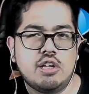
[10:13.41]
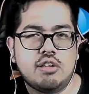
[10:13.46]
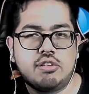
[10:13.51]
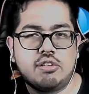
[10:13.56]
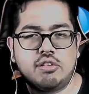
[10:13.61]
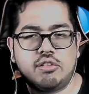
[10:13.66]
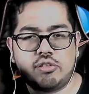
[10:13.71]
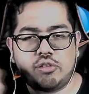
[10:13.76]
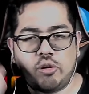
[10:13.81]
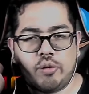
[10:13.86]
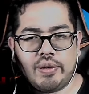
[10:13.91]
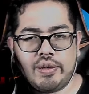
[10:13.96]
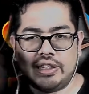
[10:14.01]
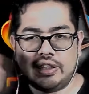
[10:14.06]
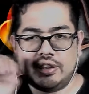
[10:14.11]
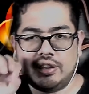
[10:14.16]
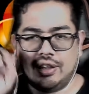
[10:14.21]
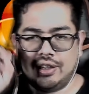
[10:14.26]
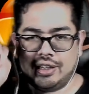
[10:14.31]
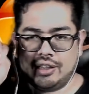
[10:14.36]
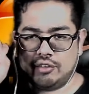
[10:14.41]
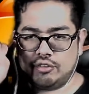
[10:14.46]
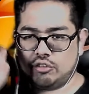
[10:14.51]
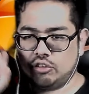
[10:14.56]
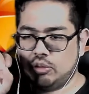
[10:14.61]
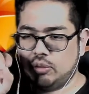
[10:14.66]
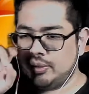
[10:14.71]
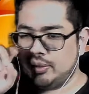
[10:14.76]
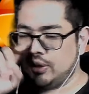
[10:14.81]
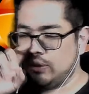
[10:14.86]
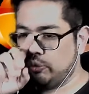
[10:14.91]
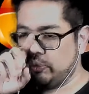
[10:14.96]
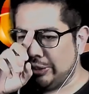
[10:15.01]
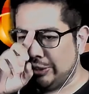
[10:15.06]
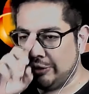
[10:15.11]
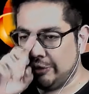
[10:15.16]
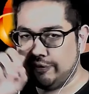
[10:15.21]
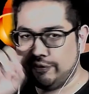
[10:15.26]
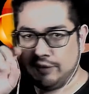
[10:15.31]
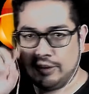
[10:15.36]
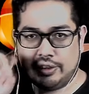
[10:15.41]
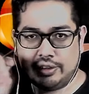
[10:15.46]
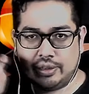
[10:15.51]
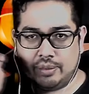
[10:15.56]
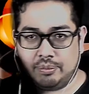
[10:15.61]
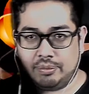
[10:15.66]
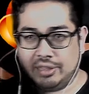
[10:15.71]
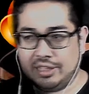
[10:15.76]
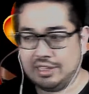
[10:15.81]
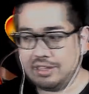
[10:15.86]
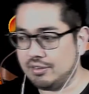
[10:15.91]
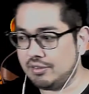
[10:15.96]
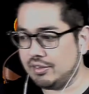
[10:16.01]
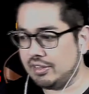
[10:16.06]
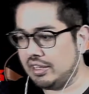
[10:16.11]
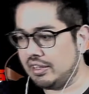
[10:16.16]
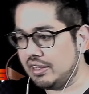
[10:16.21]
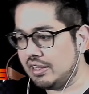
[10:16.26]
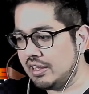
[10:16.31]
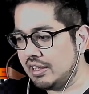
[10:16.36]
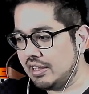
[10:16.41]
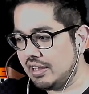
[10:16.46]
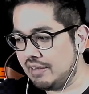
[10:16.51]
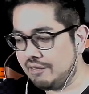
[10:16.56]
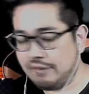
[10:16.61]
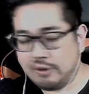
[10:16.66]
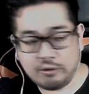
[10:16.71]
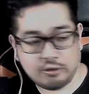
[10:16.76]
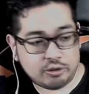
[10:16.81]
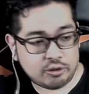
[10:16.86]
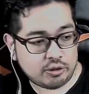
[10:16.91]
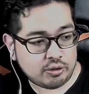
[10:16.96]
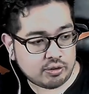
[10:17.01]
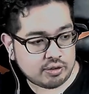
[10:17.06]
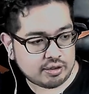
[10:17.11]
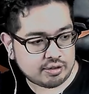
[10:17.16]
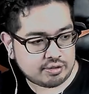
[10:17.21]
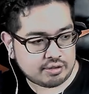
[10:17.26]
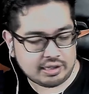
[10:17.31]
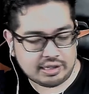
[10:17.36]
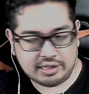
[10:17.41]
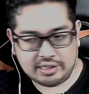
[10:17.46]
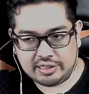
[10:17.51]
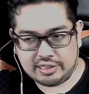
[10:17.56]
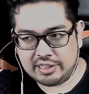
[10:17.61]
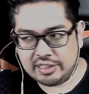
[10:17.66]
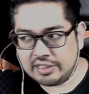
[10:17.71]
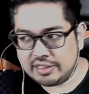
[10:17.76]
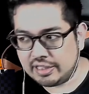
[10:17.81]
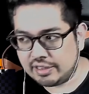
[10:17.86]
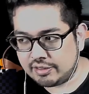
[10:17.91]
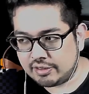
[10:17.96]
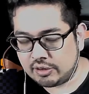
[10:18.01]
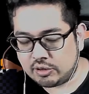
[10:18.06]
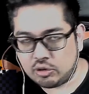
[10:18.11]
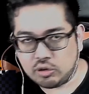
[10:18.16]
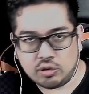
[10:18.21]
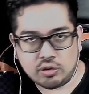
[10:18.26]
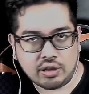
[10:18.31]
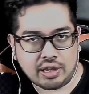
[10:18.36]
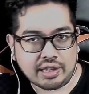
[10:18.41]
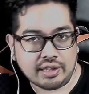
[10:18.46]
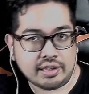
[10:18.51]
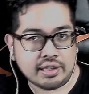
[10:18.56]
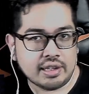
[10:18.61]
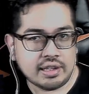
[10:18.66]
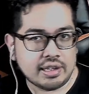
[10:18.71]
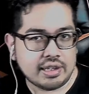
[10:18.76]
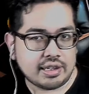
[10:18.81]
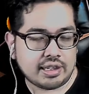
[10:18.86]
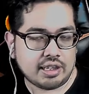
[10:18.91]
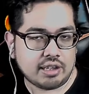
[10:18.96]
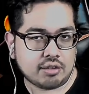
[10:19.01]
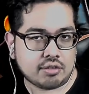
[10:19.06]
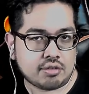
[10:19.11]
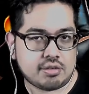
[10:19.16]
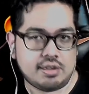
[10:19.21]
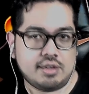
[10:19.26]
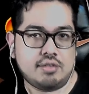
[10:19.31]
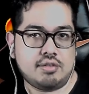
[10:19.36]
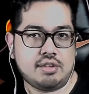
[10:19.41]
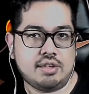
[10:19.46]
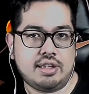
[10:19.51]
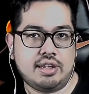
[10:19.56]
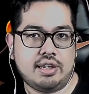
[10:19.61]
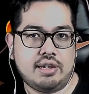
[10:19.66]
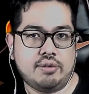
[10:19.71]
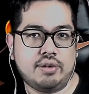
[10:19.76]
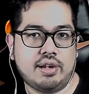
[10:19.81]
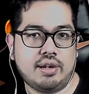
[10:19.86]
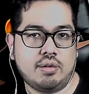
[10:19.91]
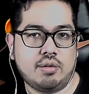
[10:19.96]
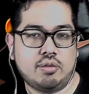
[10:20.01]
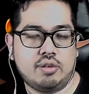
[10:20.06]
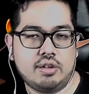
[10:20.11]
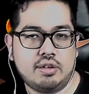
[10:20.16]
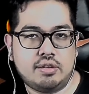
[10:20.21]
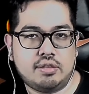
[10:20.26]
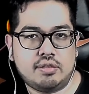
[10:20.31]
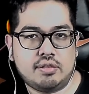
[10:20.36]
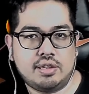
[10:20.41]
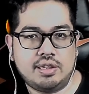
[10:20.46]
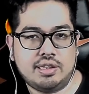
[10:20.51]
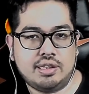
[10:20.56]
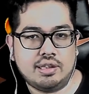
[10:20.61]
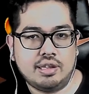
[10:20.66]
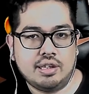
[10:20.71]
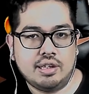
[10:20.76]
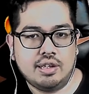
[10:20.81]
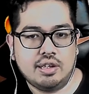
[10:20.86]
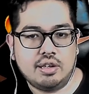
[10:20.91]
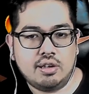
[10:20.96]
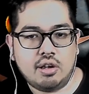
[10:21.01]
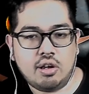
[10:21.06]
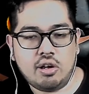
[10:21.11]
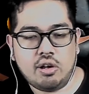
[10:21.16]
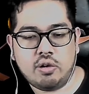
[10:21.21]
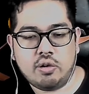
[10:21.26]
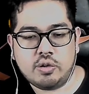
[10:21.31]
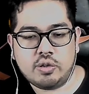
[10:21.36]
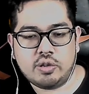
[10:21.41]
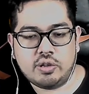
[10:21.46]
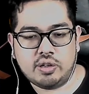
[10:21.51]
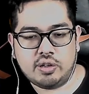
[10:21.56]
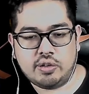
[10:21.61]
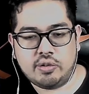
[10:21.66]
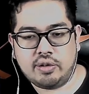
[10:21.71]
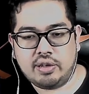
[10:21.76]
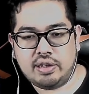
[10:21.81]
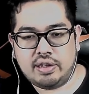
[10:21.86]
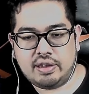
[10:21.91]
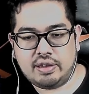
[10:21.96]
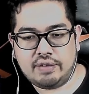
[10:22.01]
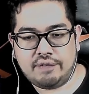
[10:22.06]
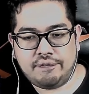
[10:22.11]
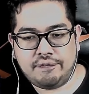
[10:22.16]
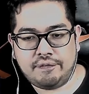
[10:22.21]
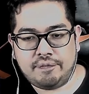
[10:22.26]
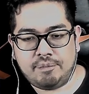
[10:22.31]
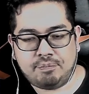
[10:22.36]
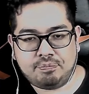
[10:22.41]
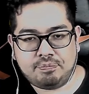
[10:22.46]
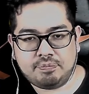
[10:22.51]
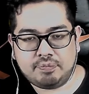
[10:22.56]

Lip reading: So this is already clicking so many weird, fucked up things. Like, if I were to do this in an unethical, like, counseling setting, right, where it's like, oh, if